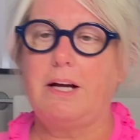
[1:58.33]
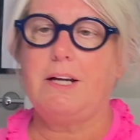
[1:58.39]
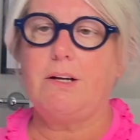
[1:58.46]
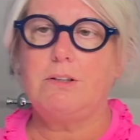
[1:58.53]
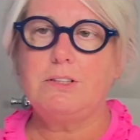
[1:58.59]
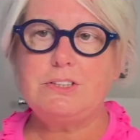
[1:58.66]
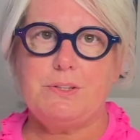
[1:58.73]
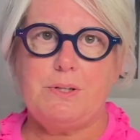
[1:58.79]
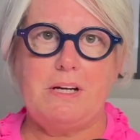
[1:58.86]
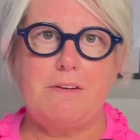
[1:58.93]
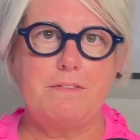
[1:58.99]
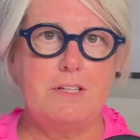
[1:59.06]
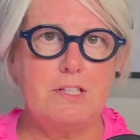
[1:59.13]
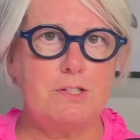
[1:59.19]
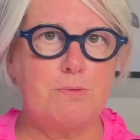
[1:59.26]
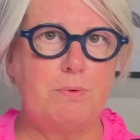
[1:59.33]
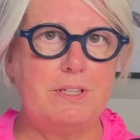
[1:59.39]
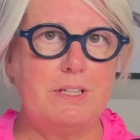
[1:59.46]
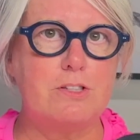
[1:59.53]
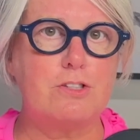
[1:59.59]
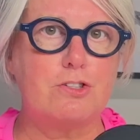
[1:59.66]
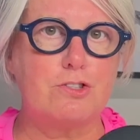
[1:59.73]
I also have this one
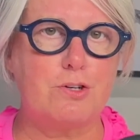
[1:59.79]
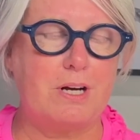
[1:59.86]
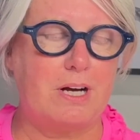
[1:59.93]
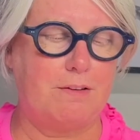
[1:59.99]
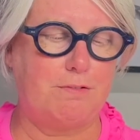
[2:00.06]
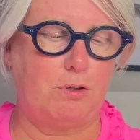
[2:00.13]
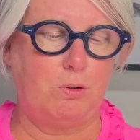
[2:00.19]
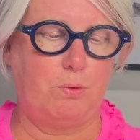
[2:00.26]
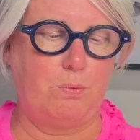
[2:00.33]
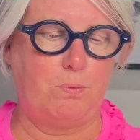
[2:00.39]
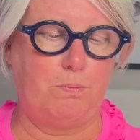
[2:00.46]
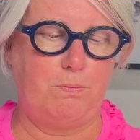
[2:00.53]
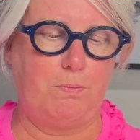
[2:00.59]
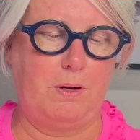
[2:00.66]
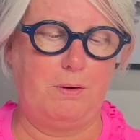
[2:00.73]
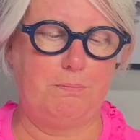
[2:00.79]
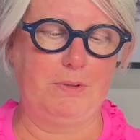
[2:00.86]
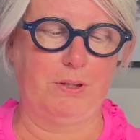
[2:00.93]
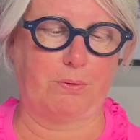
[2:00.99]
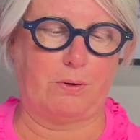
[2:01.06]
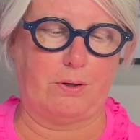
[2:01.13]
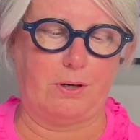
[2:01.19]
that's a travel
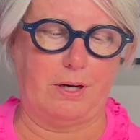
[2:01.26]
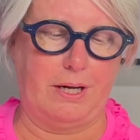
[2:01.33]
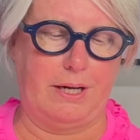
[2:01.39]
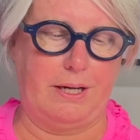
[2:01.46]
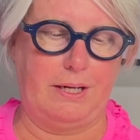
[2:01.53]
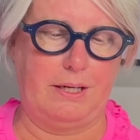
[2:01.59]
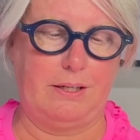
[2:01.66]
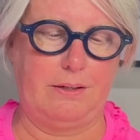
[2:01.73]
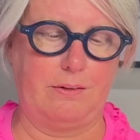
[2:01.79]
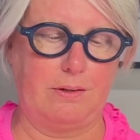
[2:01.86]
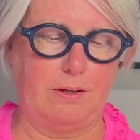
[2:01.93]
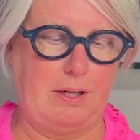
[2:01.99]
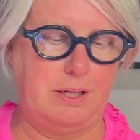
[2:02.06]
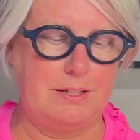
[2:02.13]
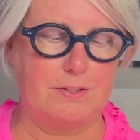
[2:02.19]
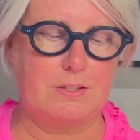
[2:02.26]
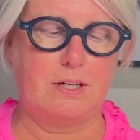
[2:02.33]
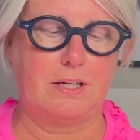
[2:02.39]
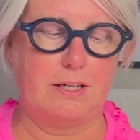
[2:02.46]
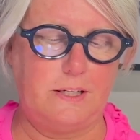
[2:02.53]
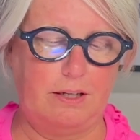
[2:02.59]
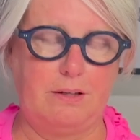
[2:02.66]
mirror, and it's
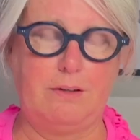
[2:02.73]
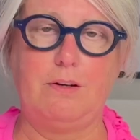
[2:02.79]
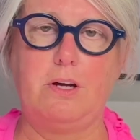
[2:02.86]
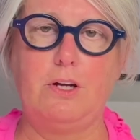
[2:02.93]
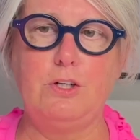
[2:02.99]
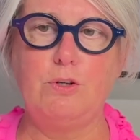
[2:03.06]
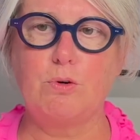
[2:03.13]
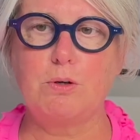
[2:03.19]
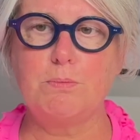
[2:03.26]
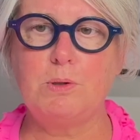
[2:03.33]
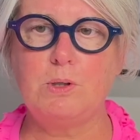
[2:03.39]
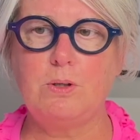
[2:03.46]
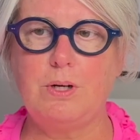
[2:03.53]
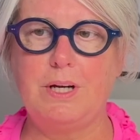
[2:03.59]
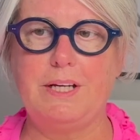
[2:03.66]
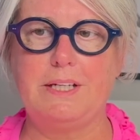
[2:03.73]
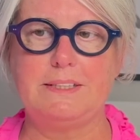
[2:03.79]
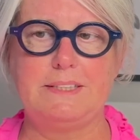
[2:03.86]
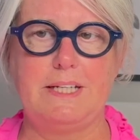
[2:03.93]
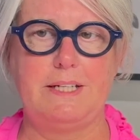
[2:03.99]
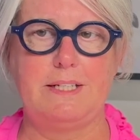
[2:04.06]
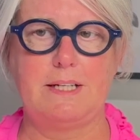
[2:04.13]
got a normal and a
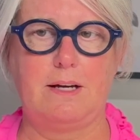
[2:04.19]
10